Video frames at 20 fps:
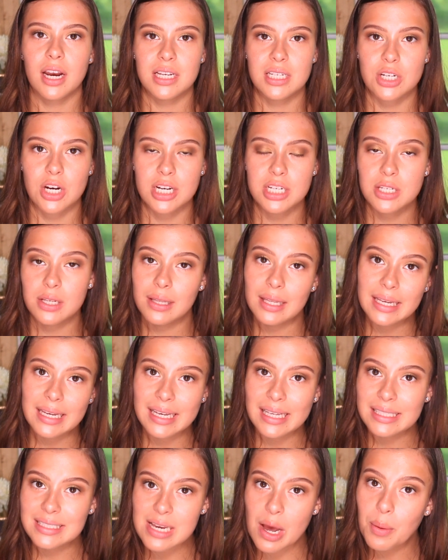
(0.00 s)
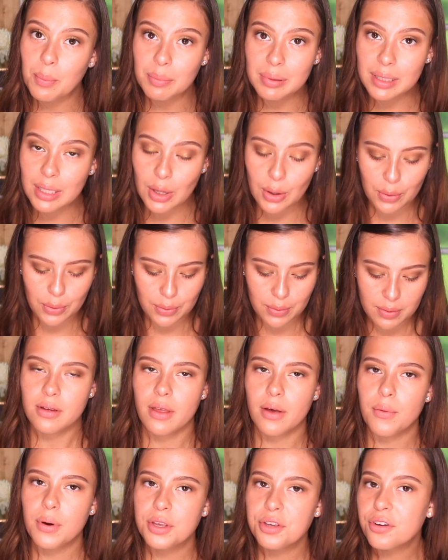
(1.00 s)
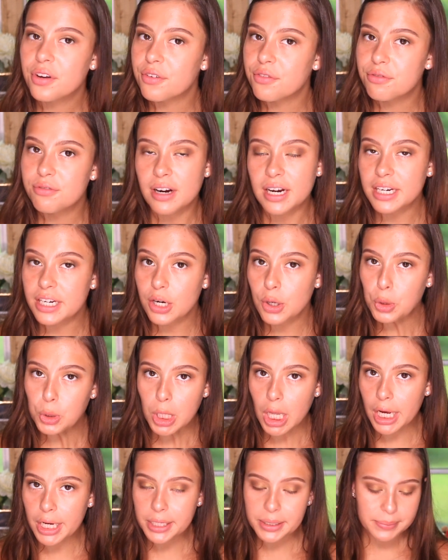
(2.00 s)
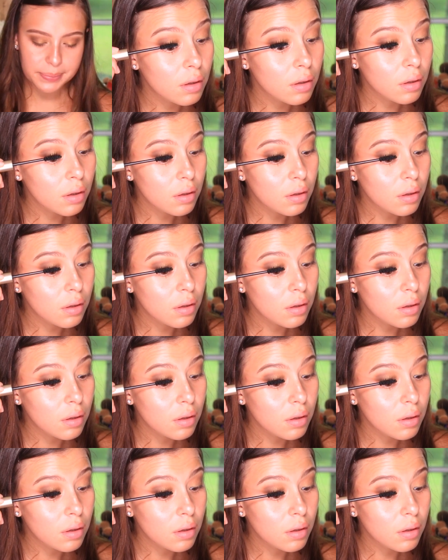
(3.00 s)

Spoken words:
gonna try to link it down below so that way you can find it online.